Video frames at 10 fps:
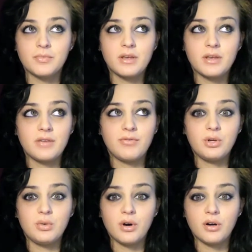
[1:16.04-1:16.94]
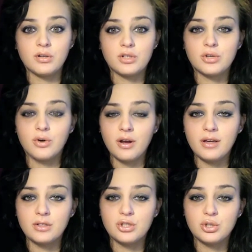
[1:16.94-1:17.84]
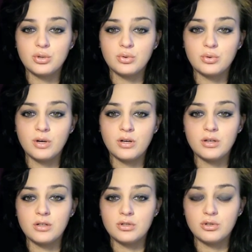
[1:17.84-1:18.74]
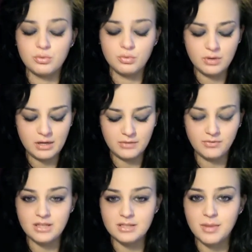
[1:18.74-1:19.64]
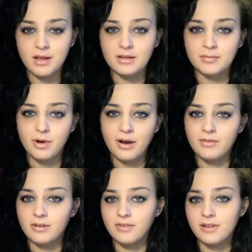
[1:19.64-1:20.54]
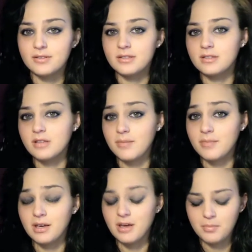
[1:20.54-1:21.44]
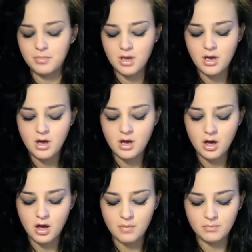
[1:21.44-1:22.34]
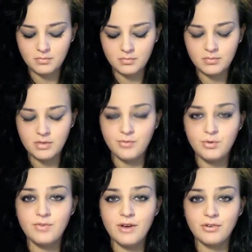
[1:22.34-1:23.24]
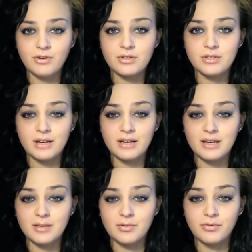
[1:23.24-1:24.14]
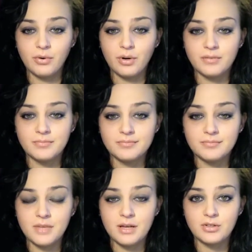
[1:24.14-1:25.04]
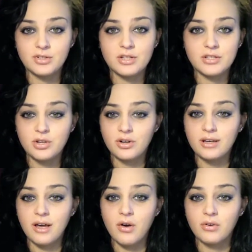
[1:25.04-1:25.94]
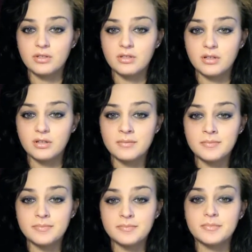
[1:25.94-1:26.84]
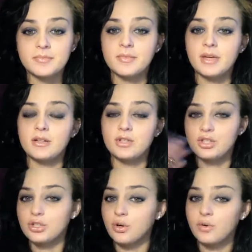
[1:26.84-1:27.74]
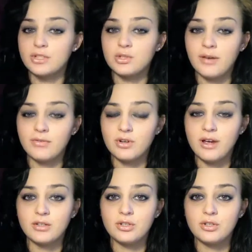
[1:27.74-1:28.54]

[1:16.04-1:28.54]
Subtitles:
if you are trying to do kind of independent private event type makeup, if you've never done any before, and you're just starting out, and it's just a goal that you have in your head,